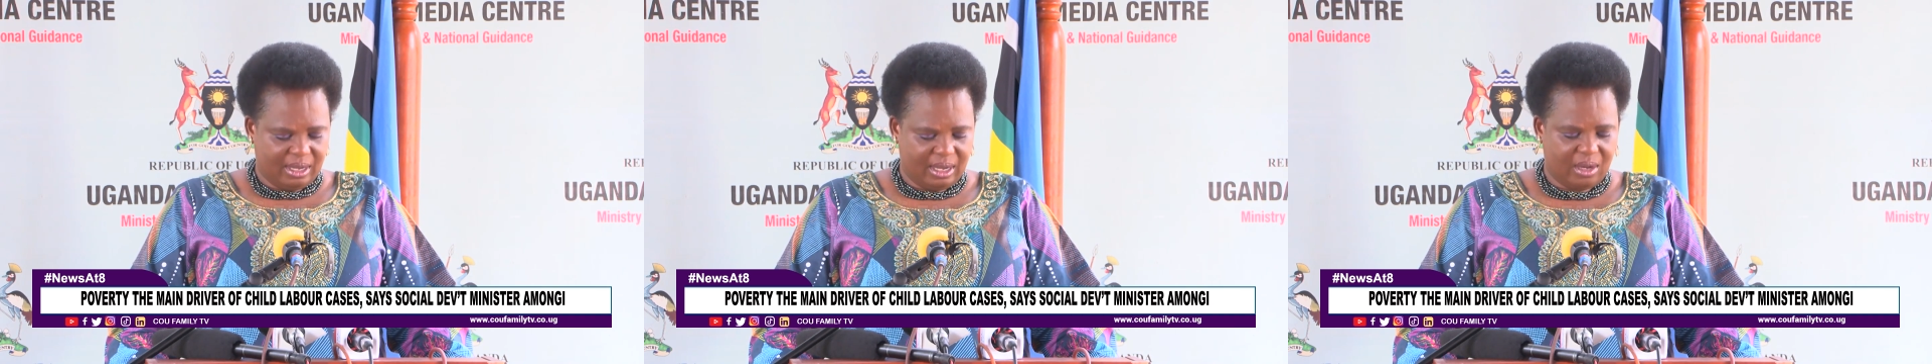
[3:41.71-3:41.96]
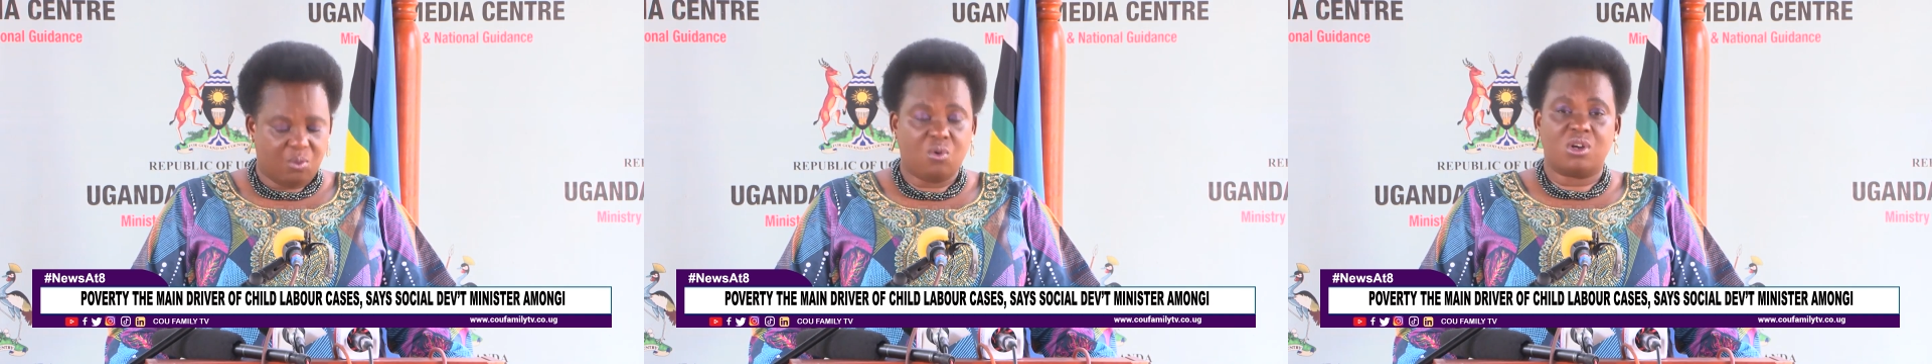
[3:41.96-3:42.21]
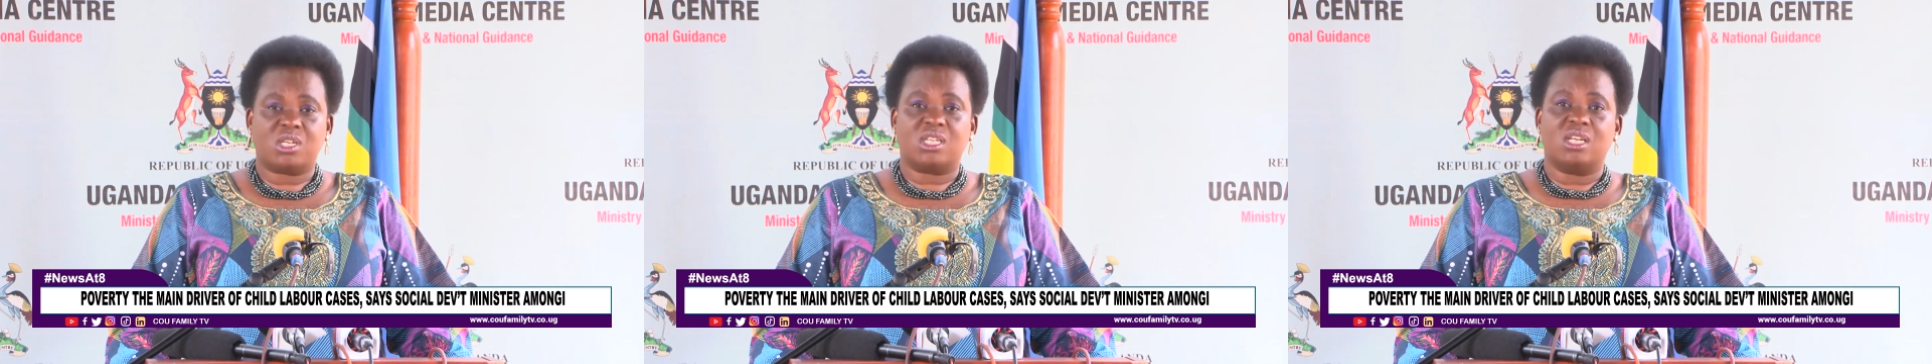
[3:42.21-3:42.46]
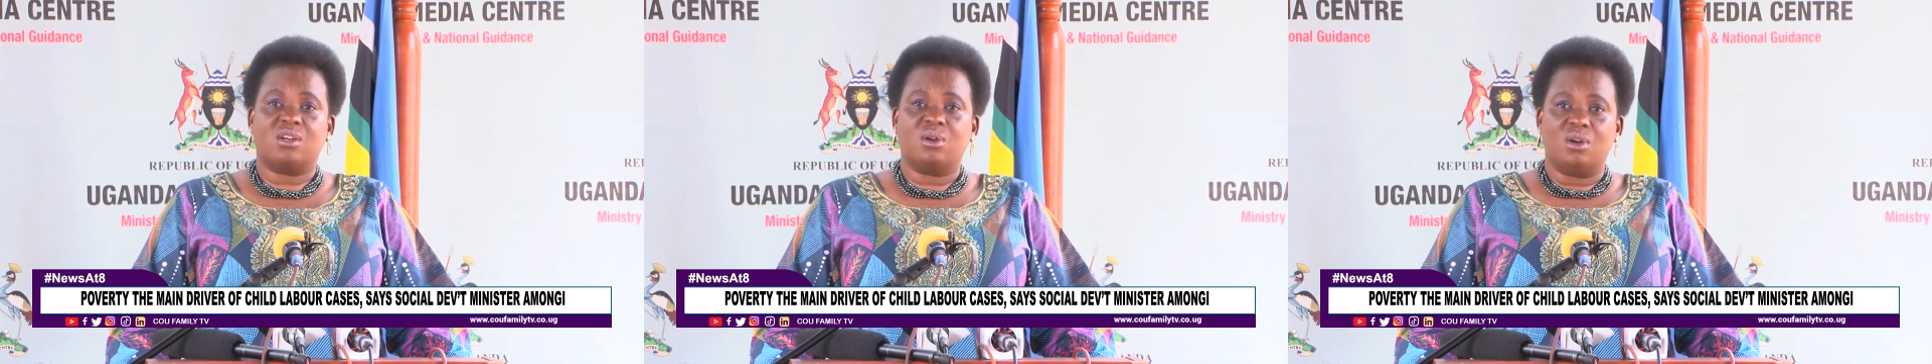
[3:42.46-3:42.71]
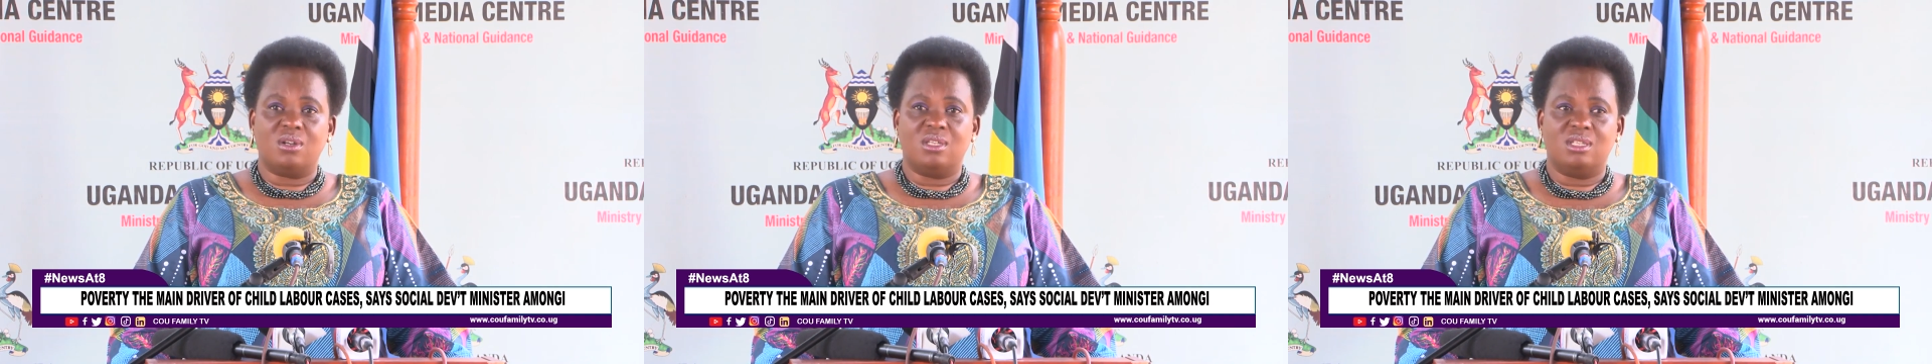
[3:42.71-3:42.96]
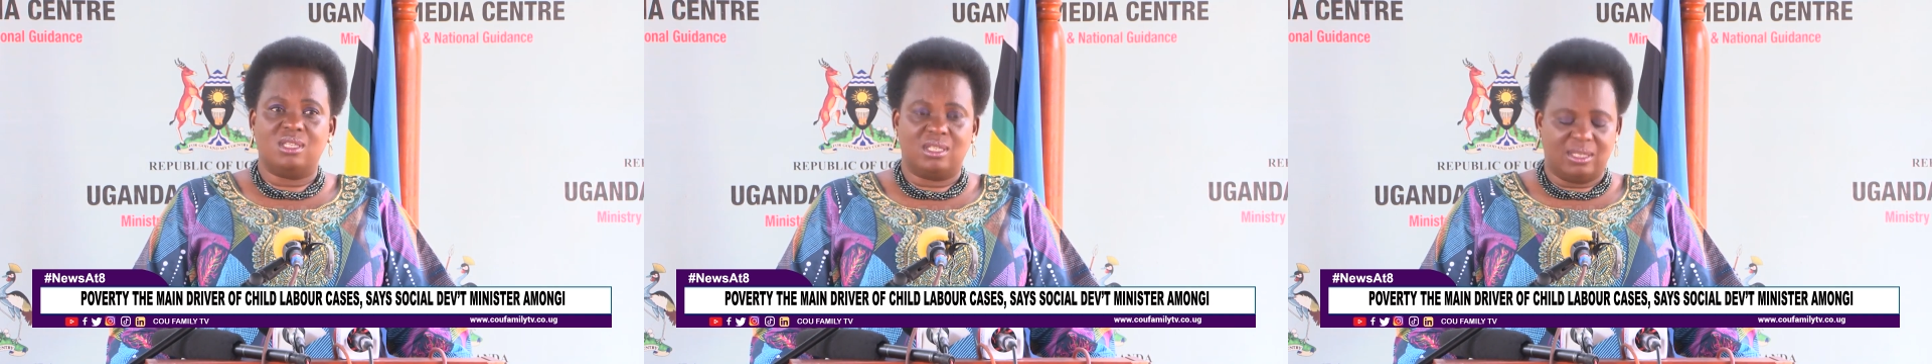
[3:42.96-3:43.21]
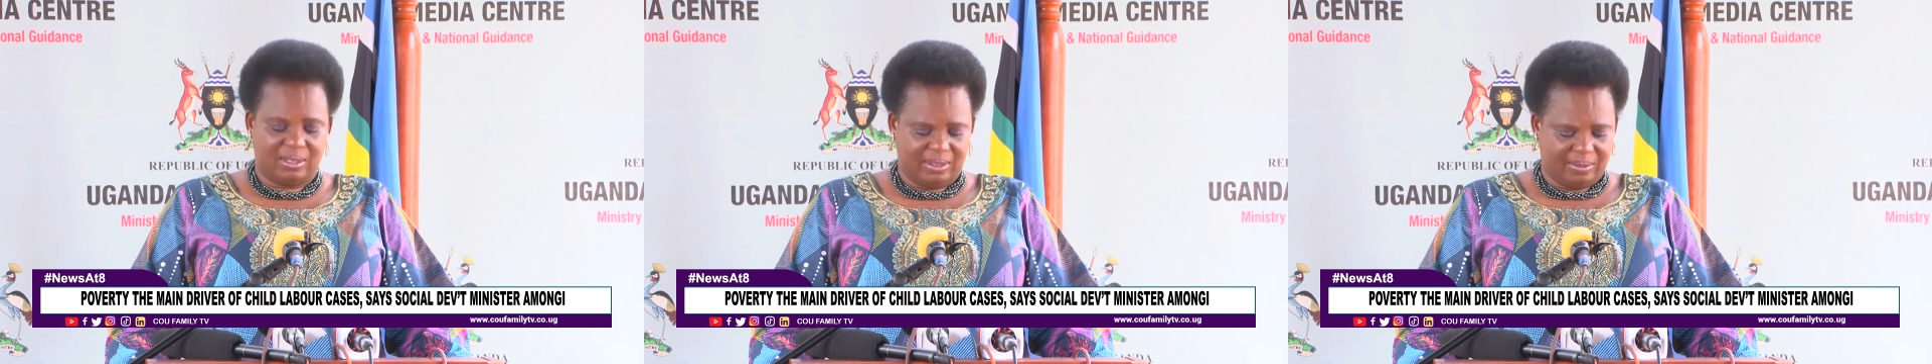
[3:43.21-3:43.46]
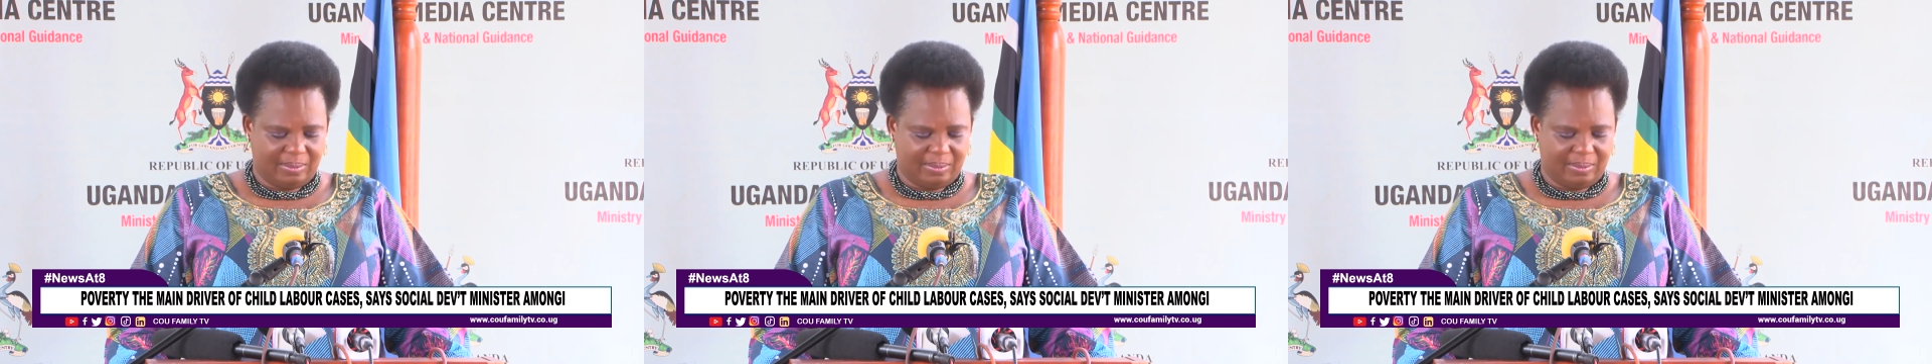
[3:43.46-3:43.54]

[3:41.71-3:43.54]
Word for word: uh, washing clothes,